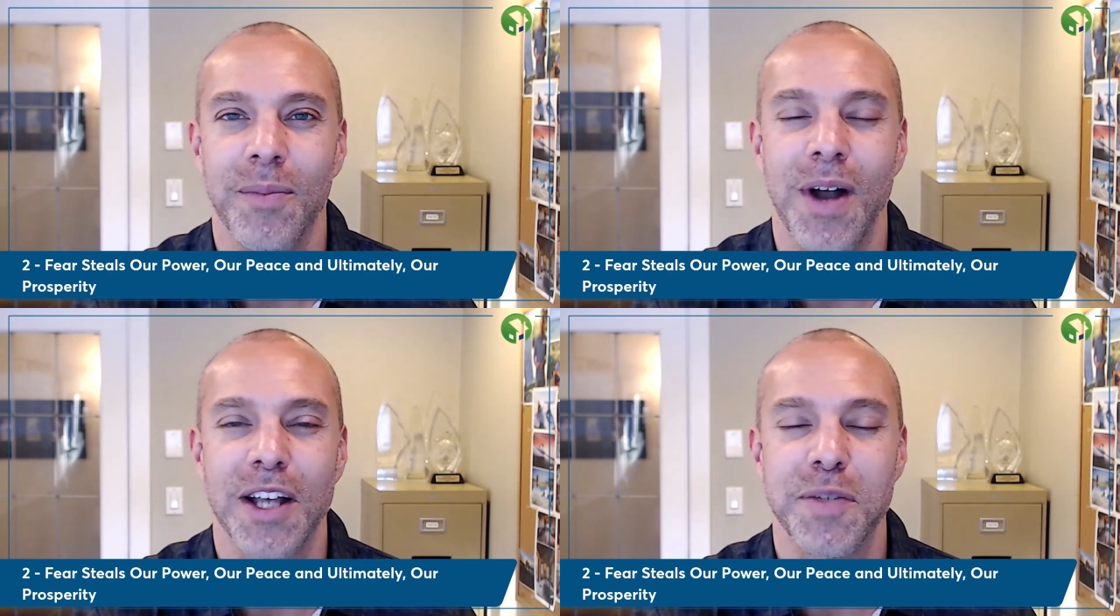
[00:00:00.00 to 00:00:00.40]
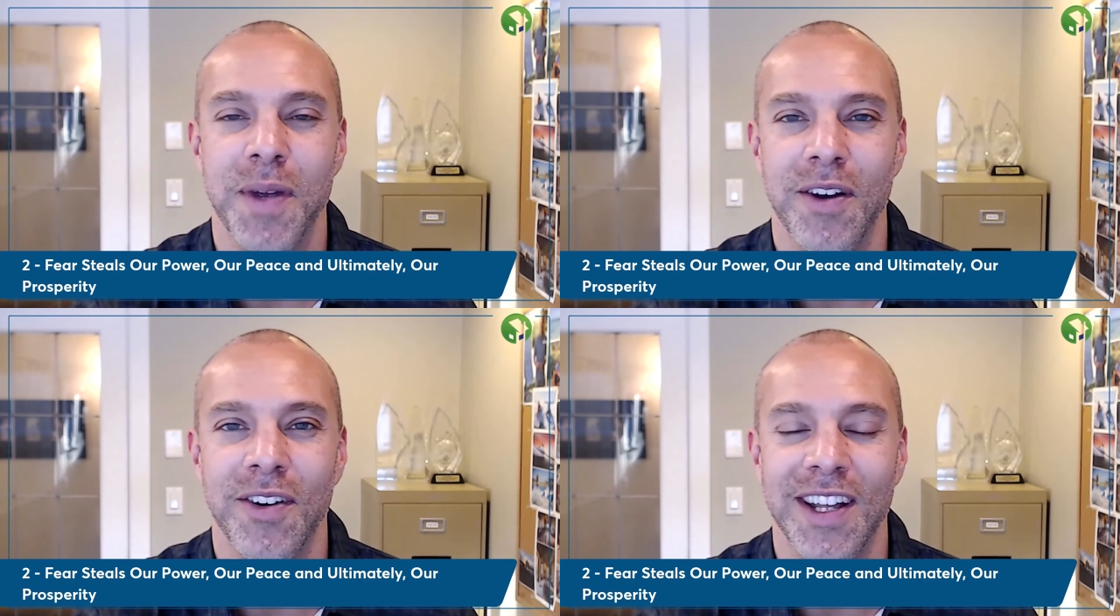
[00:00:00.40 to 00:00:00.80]

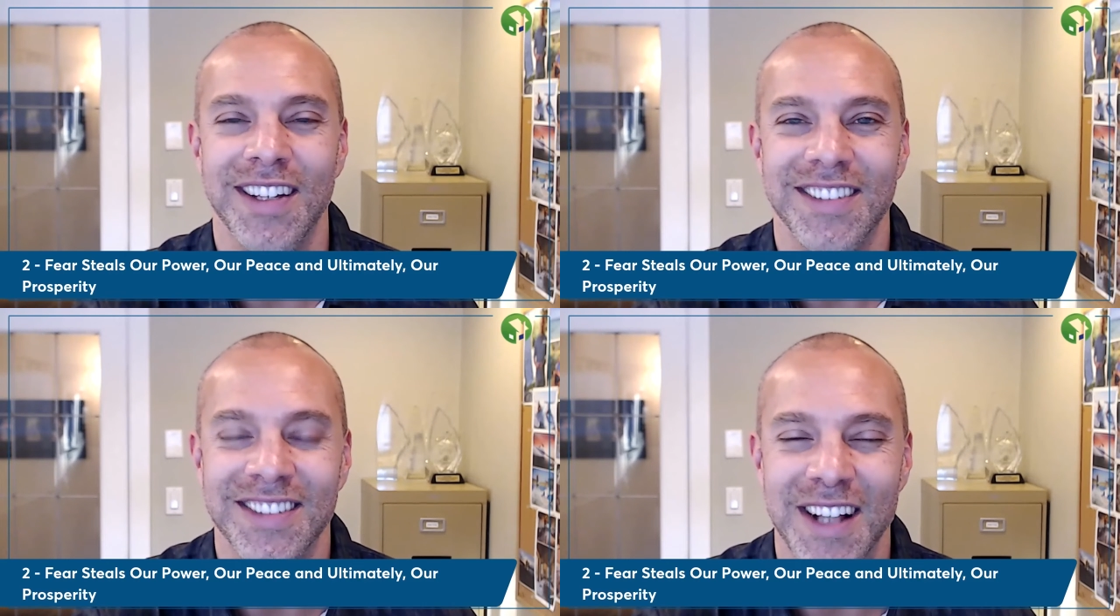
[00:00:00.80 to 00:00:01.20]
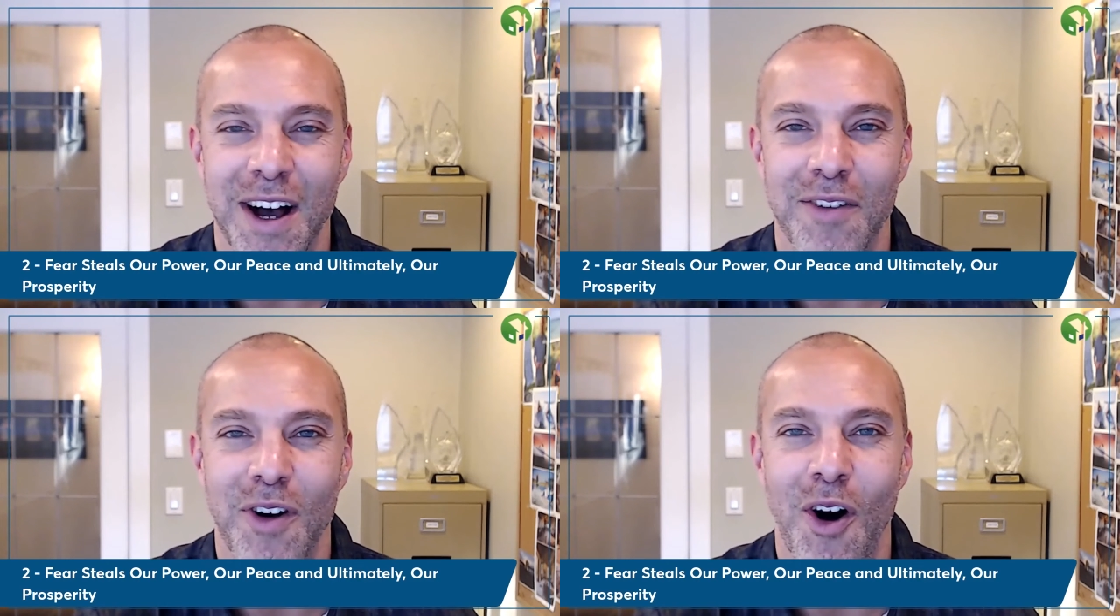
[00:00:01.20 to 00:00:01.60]
prosperity,
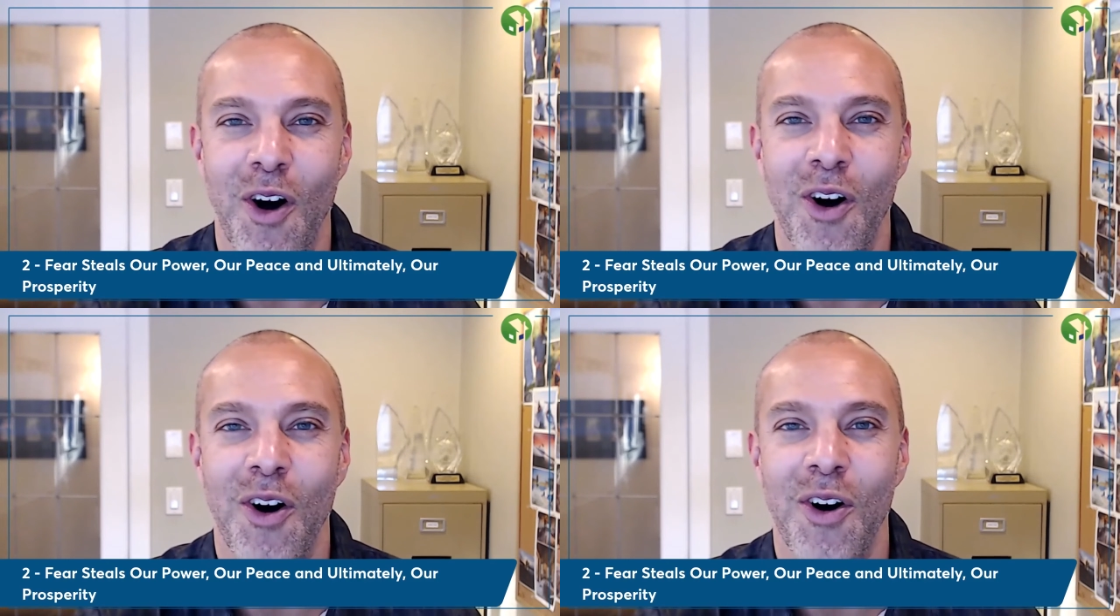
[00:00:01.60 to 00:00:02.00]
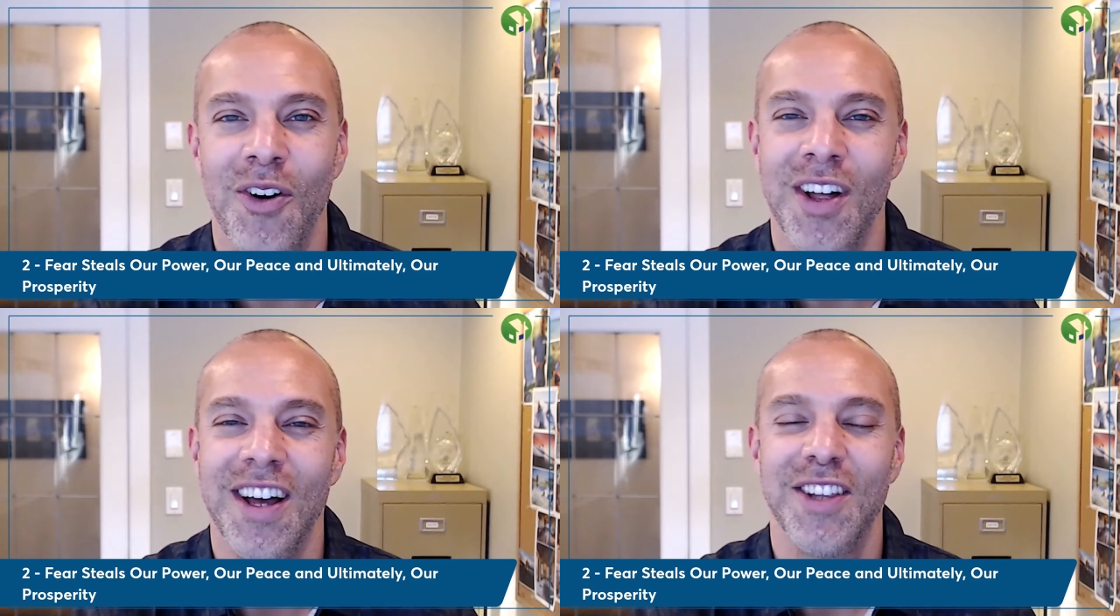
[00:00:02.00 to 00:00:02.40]
love,
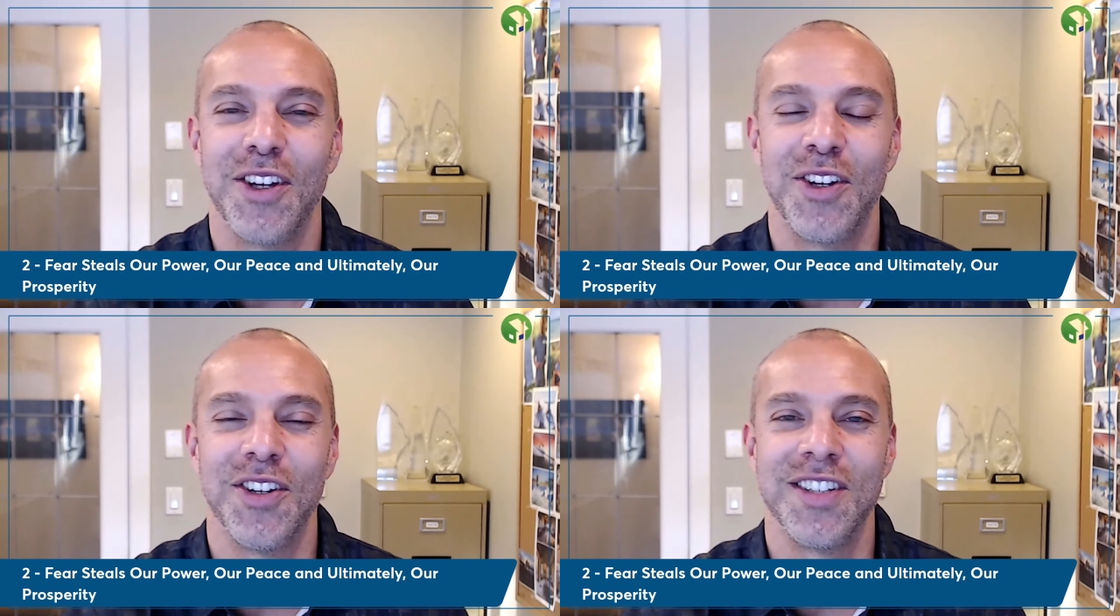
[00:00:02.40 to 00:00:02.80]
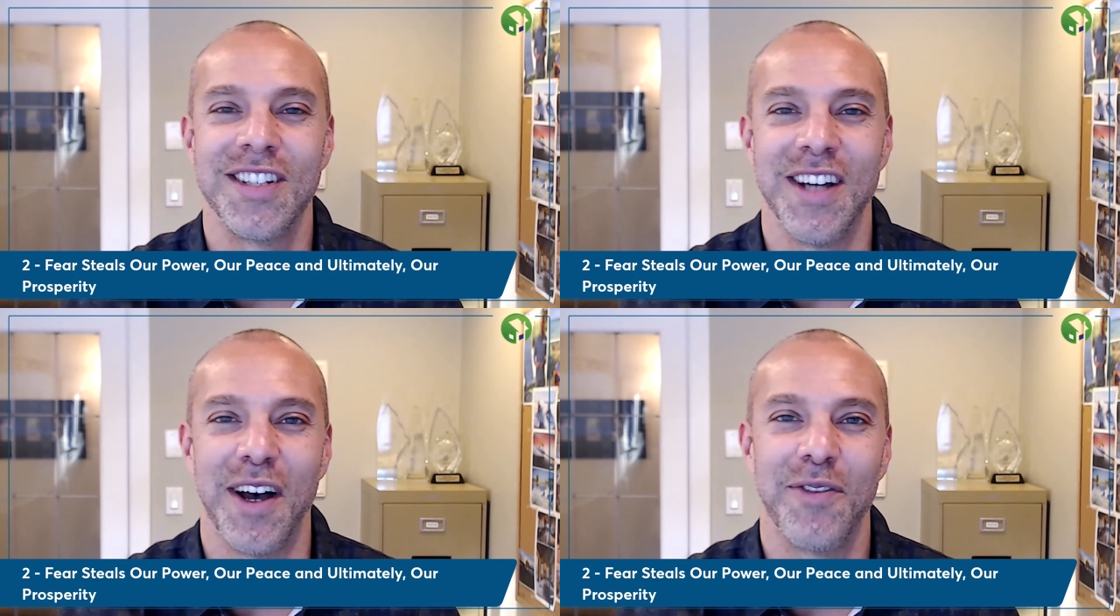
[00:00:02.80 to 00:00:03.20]
all the good
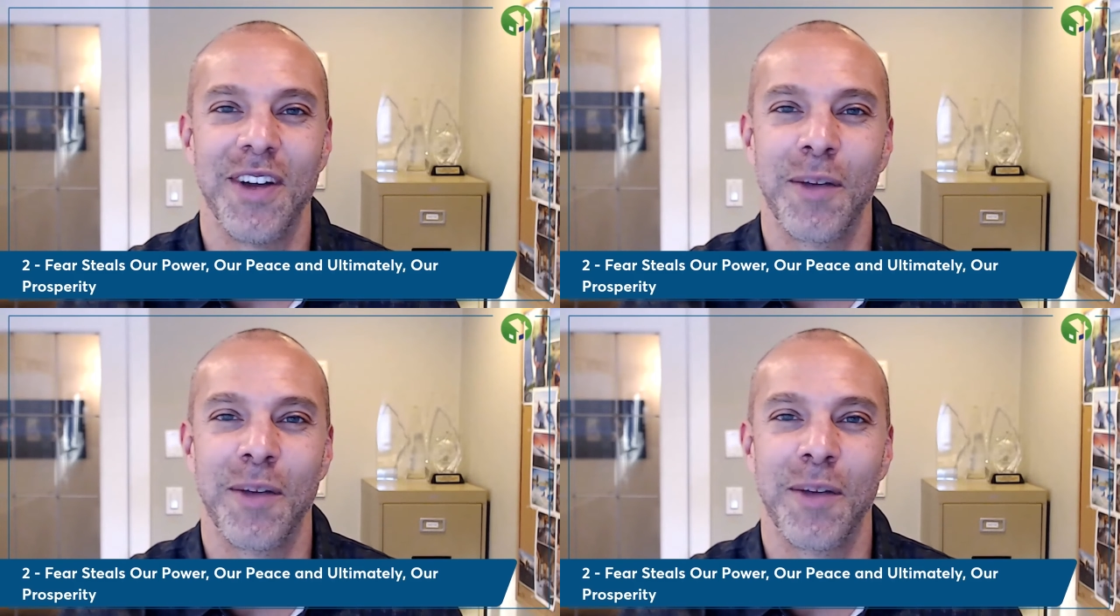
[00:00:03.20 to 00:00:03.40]
stuff.